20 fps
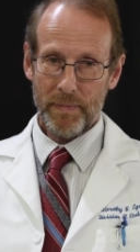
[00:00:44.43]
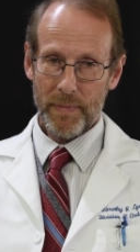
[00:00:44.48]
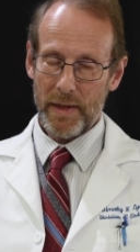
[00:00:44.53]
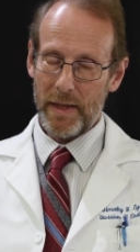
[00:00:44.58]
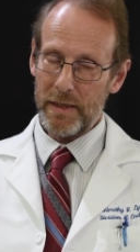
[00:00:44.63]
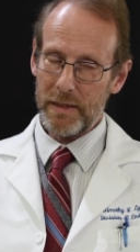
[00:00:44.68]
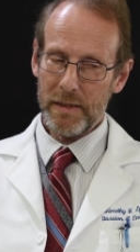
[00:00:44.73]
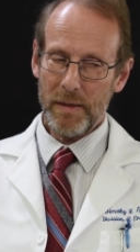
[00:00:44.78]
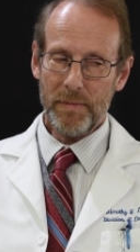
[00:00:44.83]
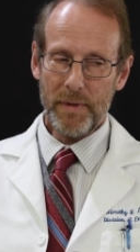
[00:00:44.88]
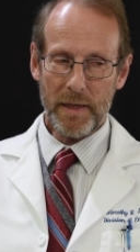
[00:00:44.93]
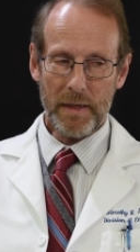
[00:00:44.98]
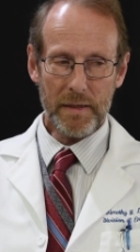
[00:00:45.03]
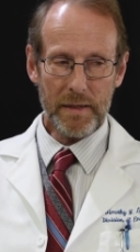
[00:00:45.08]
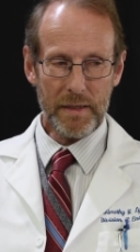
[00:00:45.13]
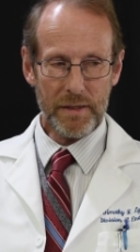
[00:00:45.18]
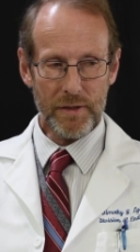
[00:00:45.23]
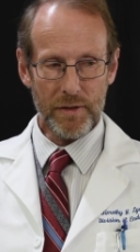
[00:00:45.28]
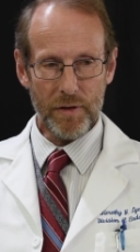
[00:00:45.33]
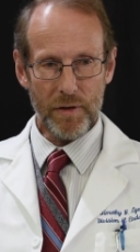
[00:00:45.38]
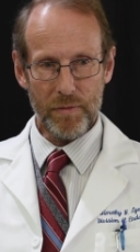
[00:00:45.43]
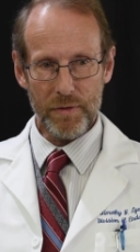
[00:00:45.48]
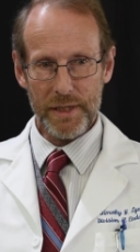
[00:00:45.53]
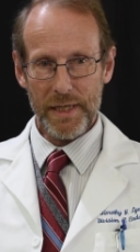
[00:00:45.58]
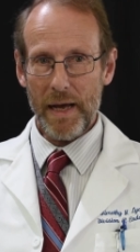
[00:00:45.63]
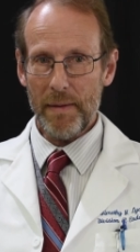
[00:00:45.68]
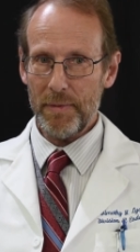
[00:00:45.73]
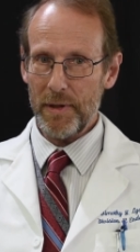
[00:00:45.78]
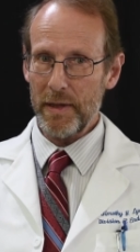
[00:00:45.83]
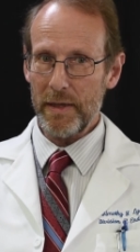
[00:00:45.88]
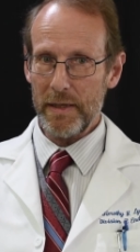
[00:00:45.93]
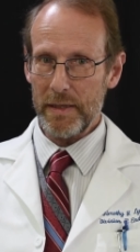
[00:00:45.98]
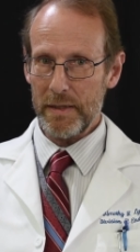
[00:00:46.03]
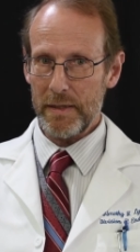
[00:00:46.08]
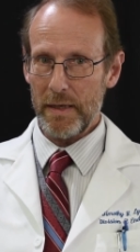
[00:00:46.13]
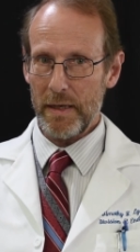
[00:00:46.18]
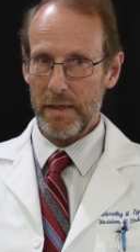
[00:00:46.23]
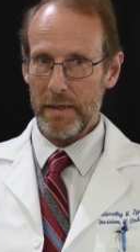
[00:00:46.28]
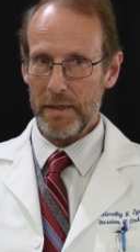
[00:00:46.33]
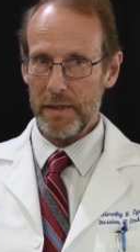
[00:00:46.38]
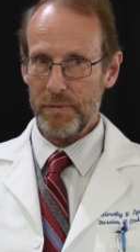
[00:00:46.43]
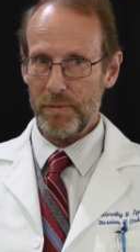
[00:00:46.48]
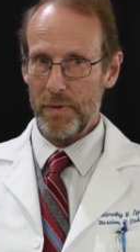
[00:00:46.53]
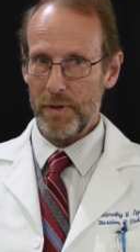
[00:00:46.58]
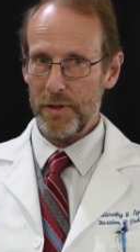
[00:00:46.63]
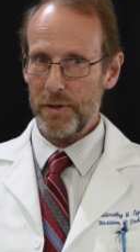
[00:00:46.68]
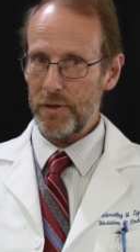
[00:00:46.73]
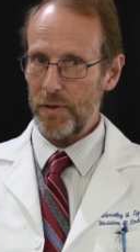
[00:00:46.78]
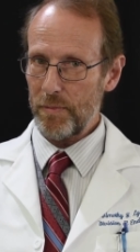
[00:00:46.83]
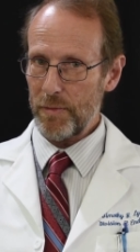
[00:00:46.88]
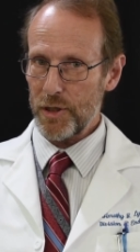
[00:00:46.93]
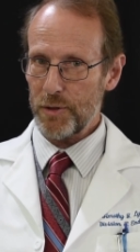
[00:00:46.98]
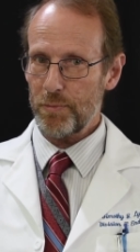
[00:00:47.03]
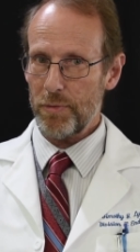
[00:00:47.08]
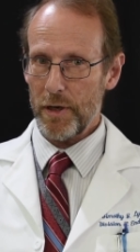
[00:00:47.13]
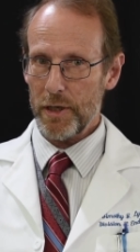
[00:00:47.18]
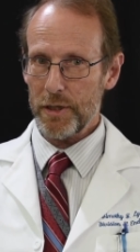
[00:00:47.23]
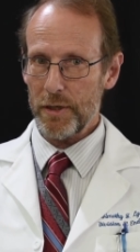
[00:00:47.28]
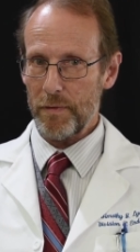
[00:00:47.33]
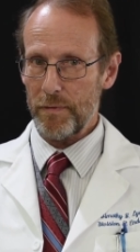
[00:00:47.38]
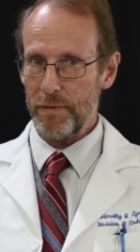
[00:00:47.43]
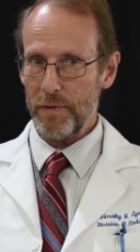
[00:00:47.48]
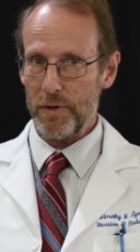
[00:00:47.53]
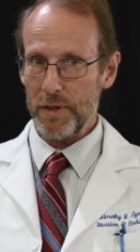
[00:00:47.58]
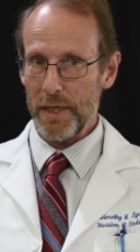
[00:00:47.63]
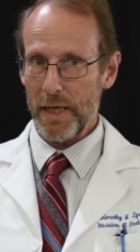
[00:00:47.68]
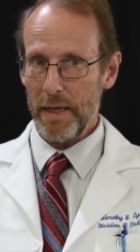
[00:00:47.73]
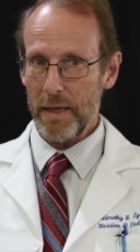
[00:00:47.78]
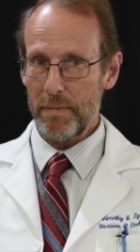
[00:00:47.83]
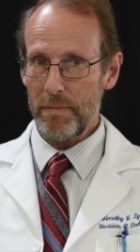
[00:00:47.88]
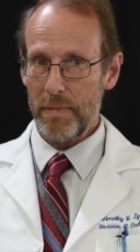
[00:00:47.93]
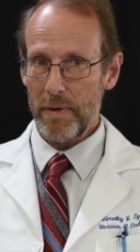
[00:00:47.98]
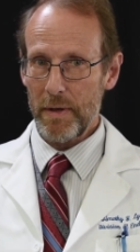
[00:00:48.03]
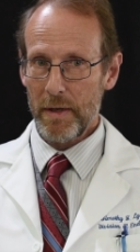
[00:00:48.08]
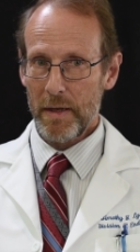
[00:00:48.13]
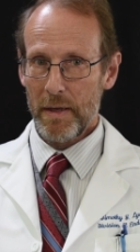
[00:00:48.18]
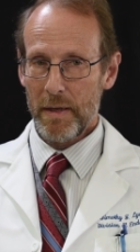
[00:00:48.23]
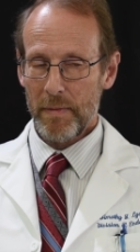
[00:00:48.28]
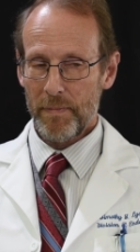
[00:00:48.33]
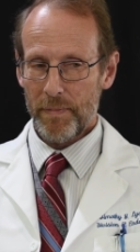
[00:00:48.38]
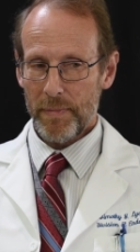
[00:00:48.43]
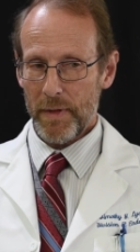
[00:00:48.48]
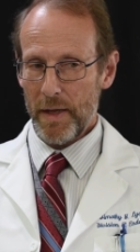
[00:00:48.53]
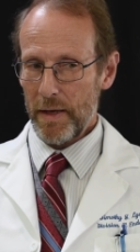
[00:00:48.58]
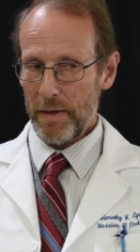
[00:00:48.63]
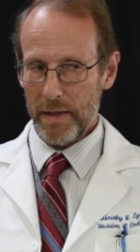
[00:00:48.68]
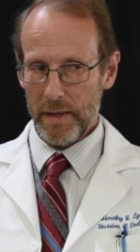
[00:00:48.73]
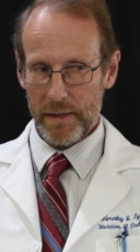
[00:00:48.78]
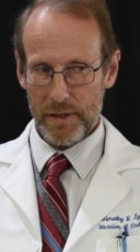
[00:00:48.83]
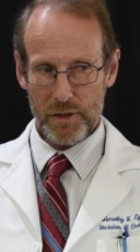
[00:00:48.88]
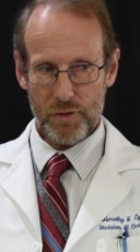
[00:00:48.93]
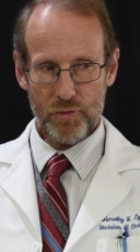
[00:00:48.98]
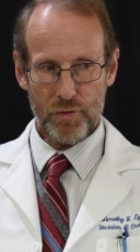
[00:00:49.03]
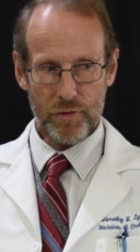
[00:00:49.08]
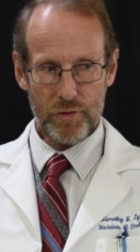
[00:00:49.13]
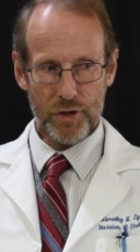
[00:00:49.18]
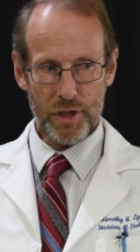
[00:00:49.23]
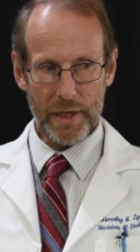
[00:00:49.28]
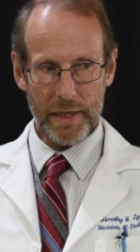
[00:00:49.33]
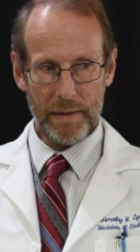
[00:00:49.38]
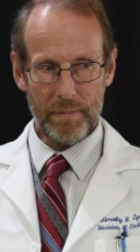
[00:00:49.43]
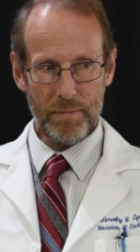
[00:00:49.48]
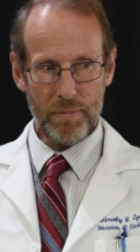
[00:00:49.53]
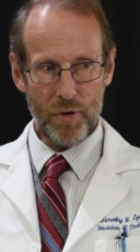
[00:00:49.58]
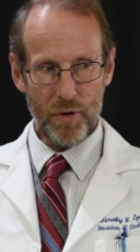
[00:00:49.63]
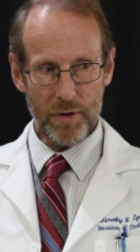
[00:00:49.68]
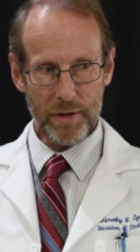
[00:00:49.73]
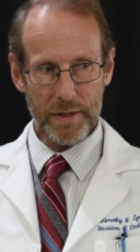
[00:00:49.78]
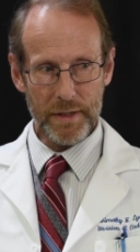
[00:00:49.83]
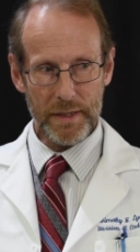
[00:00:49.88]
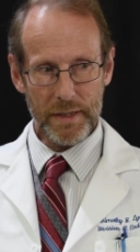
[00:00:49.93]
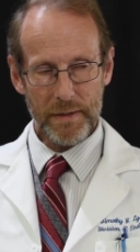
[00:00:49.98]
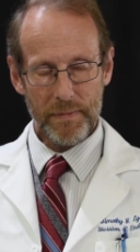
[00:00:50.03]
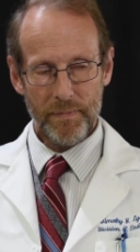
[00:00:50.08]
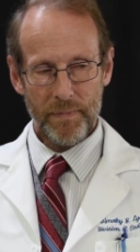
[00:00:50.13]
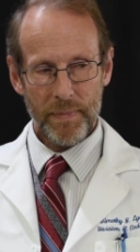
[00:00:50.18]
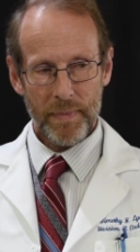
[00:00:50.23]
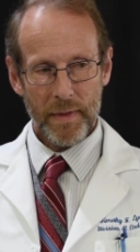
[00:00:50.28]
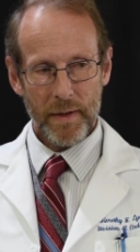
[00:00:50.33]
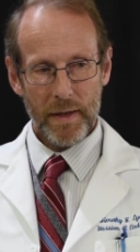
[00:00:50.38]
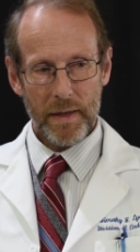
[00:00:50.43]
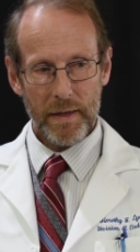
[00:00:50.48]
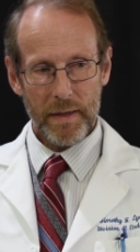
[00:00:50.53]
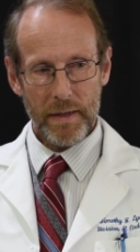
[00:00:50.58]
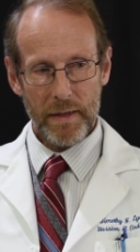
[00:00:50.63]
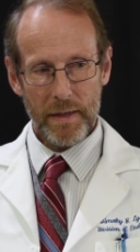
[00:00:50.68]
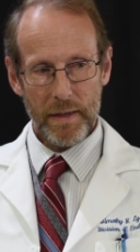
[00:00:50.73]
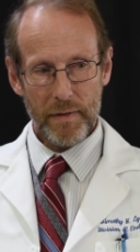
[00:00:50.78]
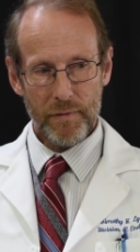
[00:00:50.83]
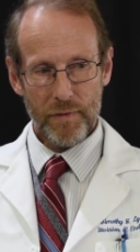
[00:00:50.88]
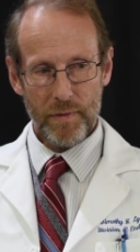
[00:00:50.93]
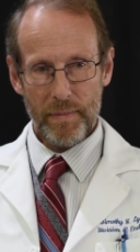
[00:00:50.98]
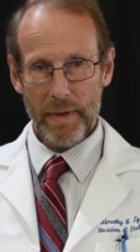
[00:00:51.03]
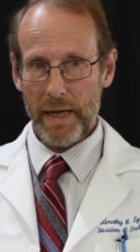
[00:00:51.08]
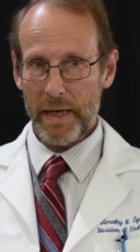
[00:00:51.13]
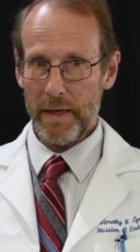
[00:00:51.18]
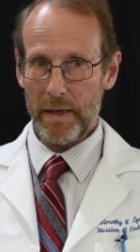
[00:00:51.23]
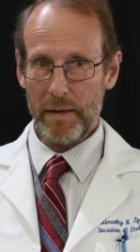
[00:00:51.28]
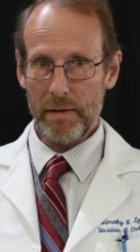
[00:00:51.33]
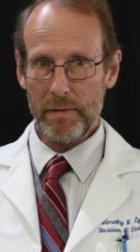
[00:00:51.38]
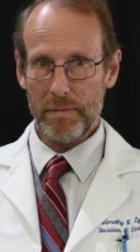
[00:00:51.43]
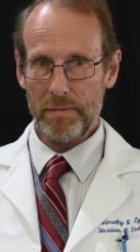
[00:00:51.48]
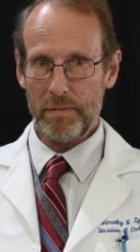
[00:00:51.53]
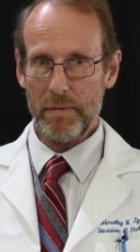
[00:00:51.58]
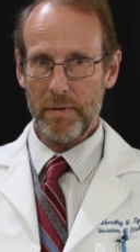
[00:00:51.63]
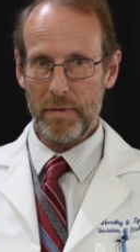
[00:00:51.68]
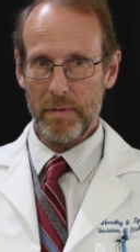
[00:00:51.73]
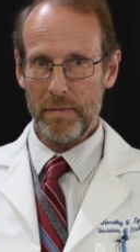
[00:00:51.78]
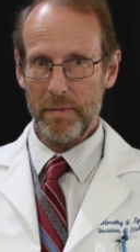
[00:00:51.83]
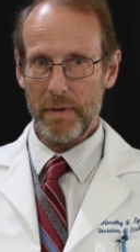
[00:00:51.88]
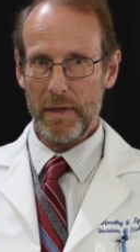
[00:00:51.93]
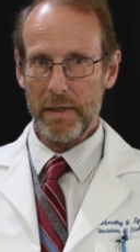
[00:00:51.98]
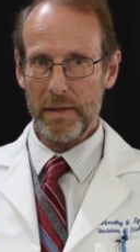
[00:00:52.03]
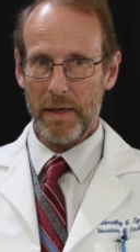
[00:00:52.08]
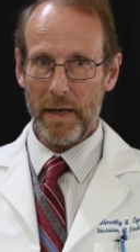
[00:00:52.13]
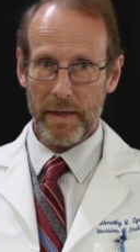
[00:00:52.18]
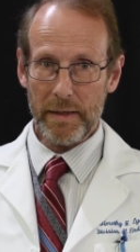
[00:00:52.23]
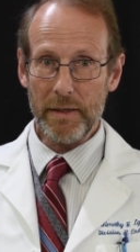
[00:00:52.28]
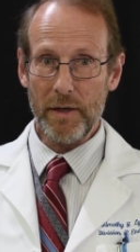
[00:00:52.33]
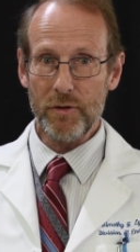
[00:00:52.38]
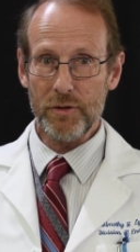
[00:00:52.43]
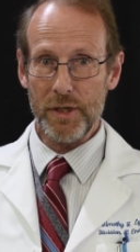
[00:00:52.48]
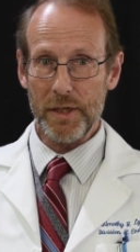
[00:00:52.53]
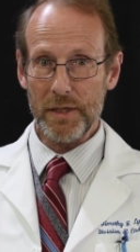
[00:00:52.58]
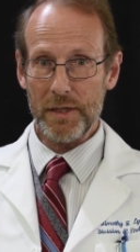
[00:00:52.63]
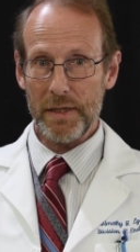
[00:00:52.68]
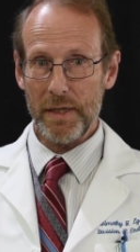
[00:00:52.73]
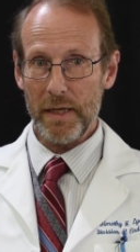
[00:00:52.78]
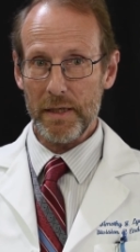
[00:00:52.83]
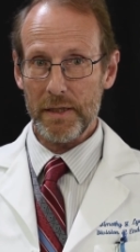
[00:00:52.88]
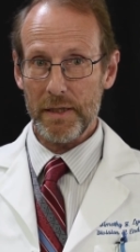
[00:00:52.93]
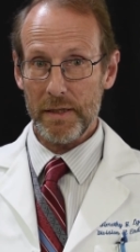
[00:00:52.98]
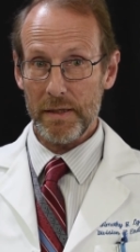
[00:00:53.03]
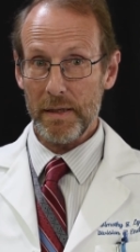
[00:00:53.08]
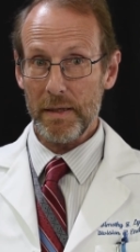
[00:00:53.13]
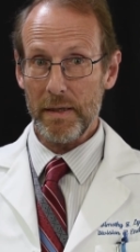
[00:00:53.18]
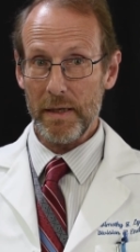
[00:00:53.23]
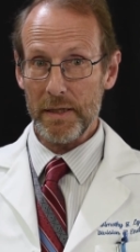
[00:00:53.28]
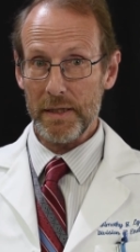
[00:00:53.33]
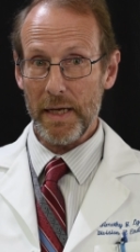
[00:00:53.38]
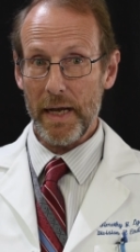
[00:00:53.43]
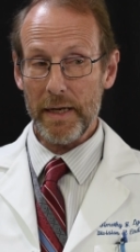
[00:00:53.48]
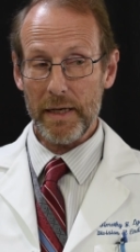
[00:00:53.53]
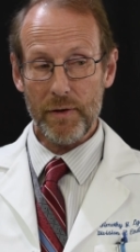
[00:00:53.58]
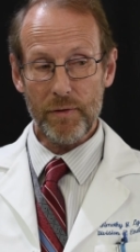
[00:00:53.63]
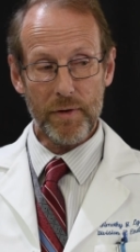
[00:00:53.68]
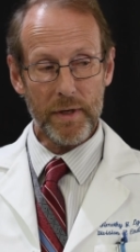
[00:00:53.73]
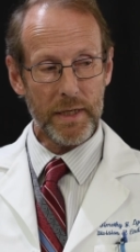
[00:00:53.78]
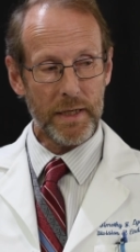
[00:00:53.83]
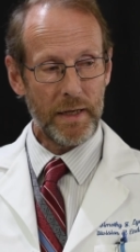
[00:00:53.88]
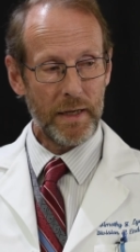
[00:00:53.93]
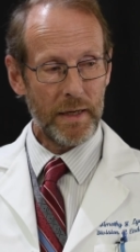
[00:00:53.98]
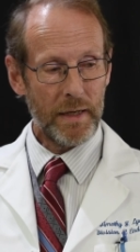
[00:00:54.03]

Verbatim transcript: That's something that doesn't always happen these days with so much pressure for time. I think it's crucially important uh, for making a, a diagnosis that's, that's accurate.